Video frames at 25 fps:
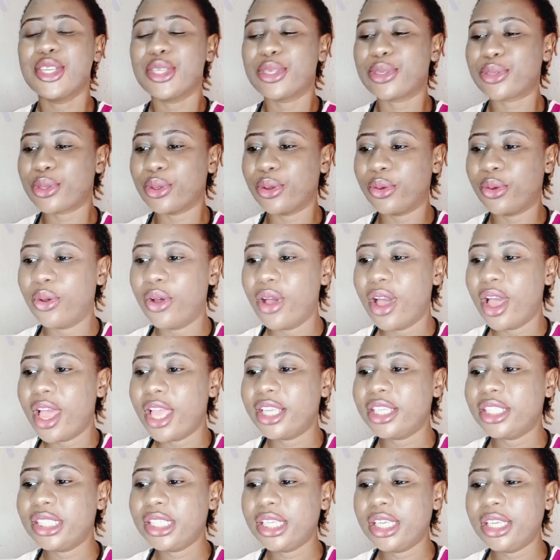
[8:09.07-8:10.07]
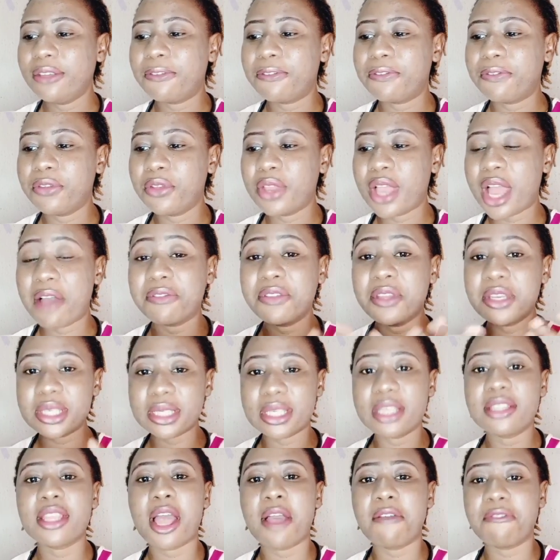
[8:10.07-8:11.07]
So if you have not
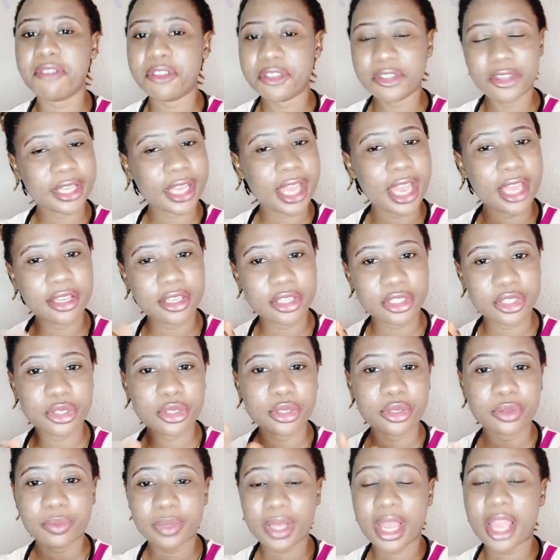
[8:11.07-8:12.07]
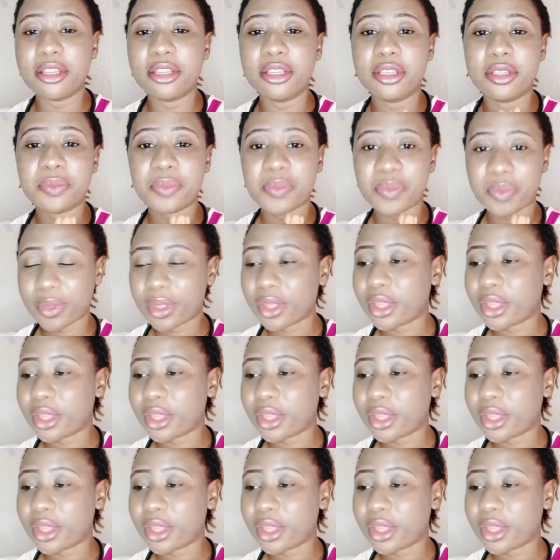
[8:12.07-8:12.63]
seen that video, kindly